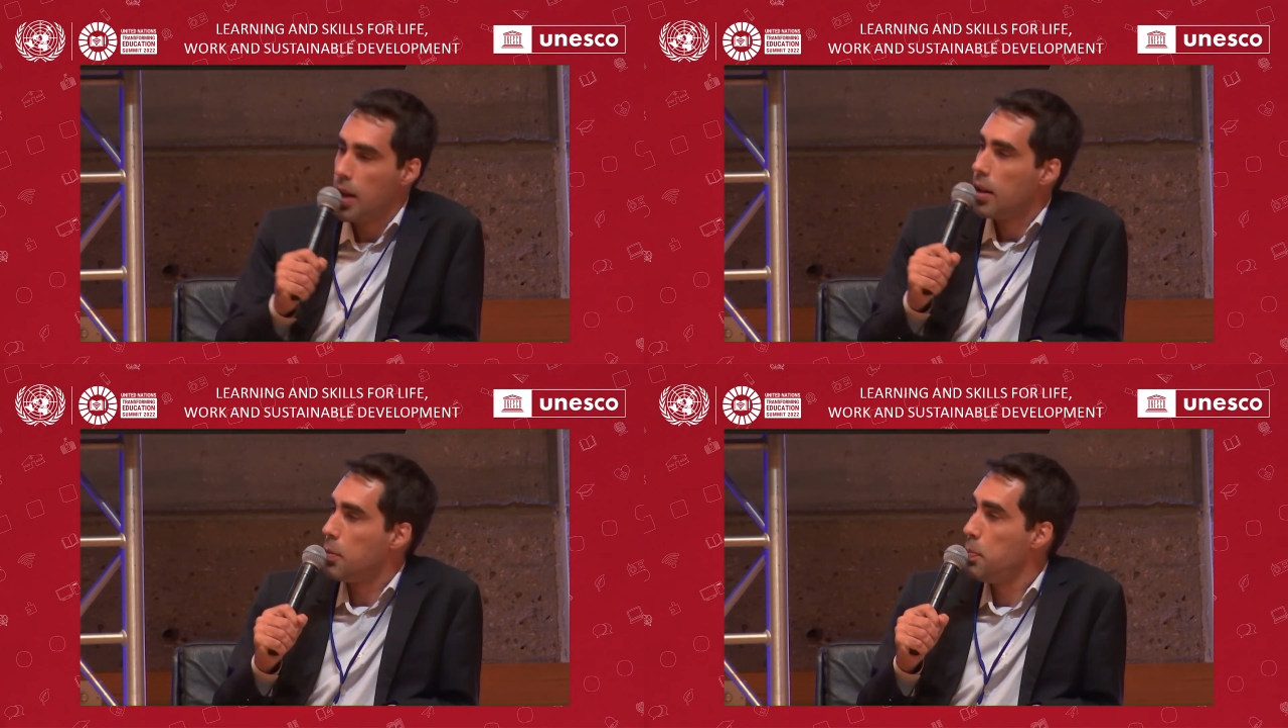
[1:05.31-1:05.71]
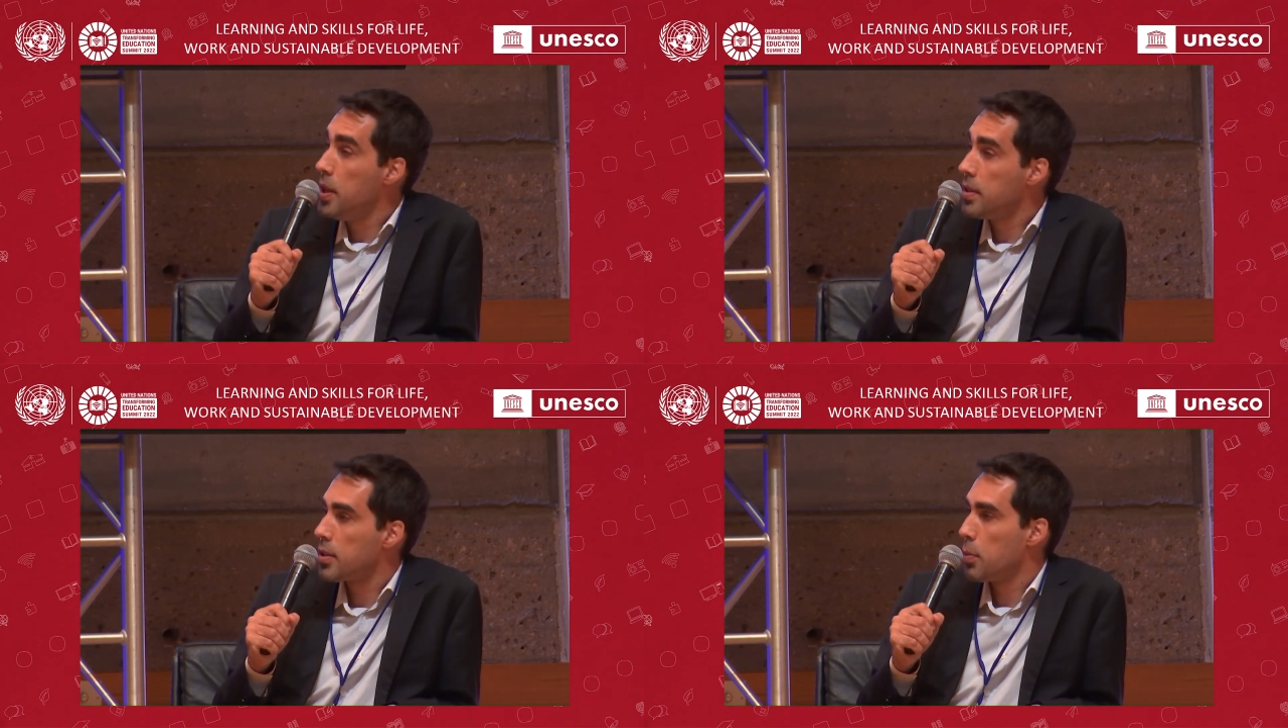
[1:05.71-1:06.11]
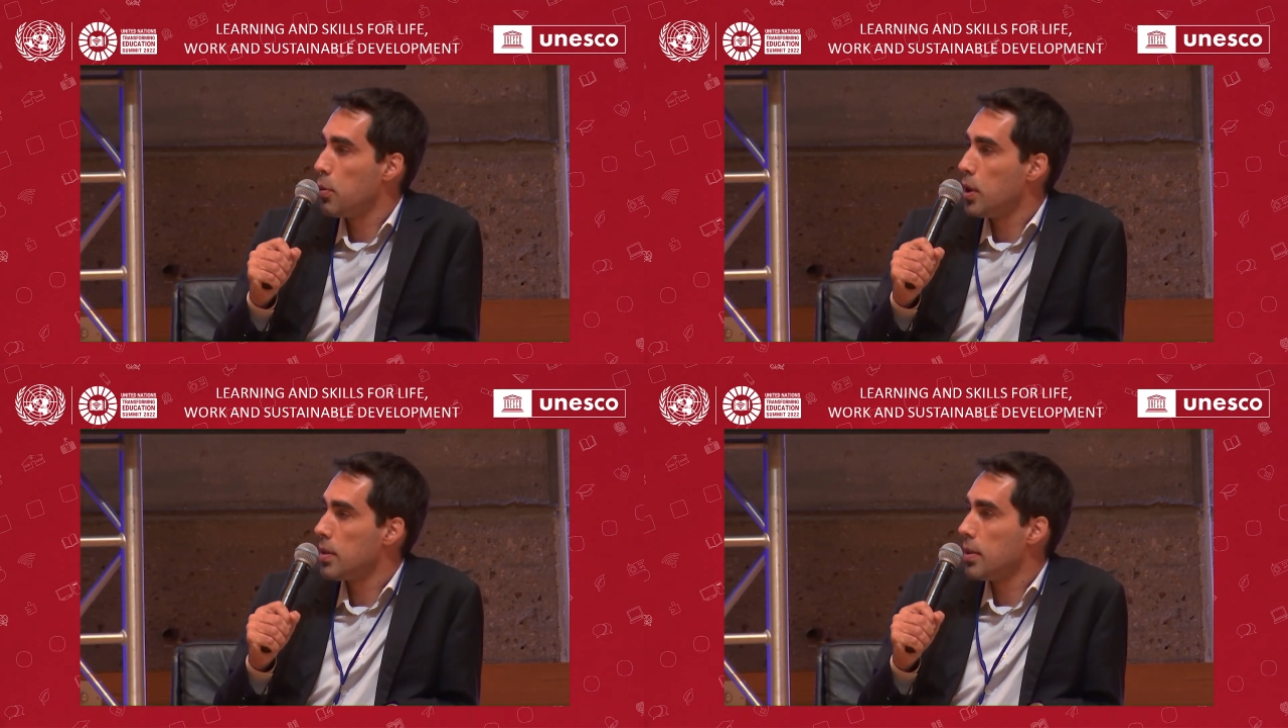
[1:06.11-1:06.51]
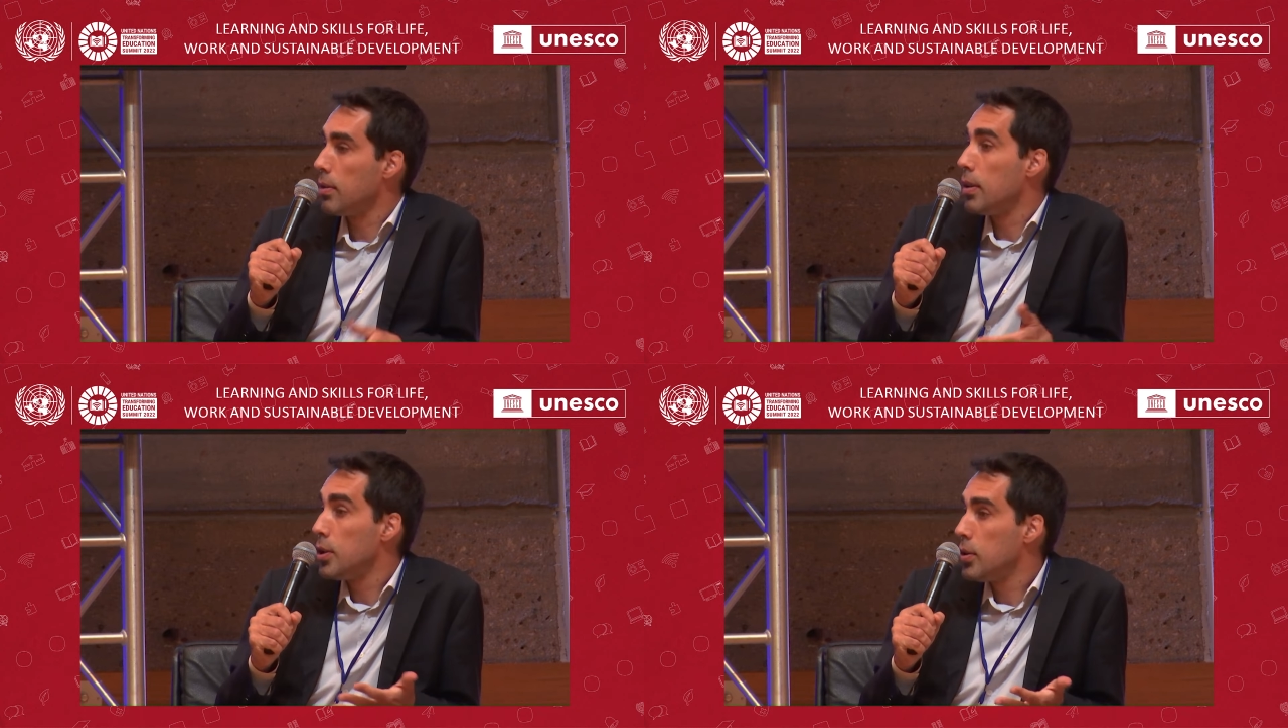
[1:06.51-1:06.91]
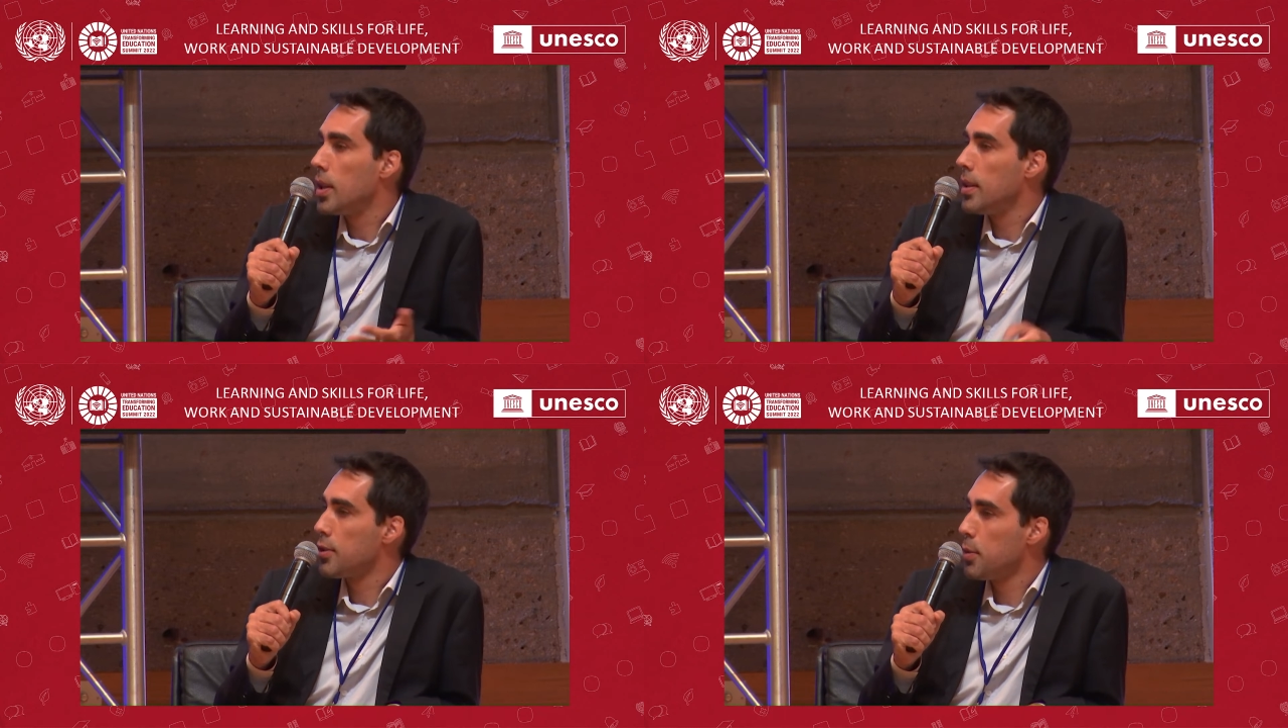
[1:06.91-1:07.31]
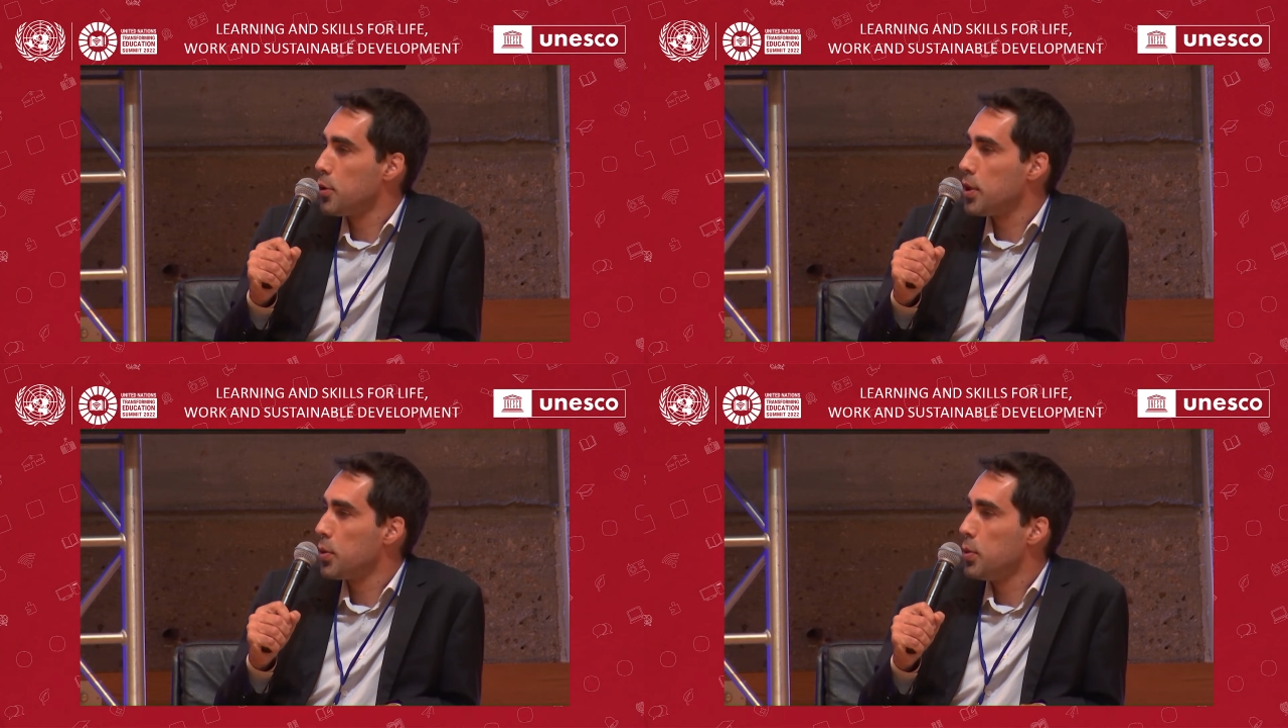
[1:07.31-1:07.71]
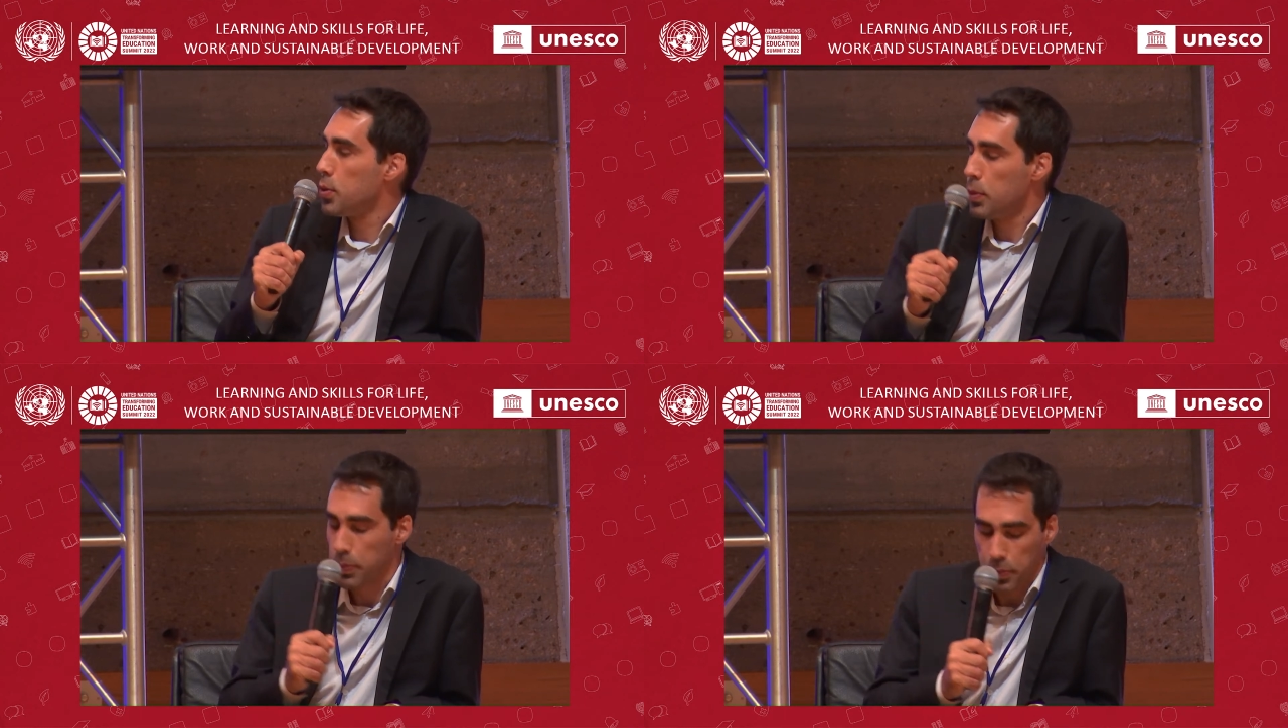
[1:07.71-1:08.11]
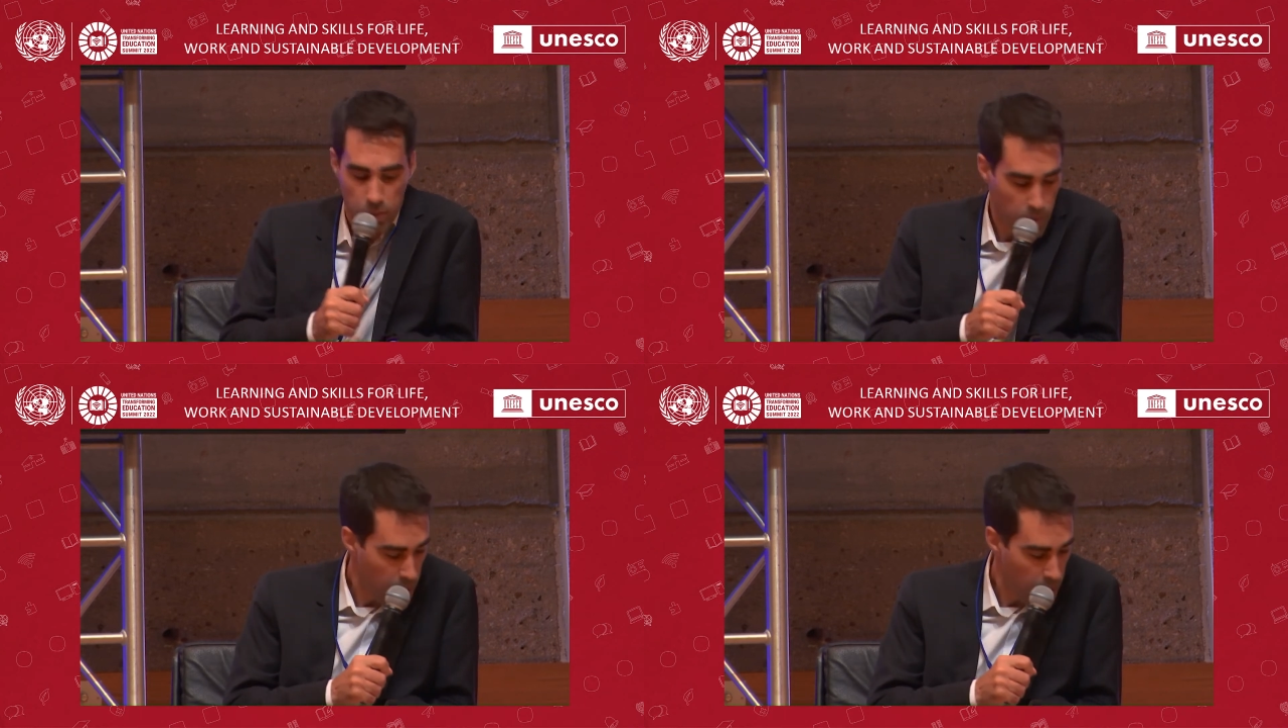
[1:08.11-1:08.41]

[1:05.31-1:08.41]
people with digital skills.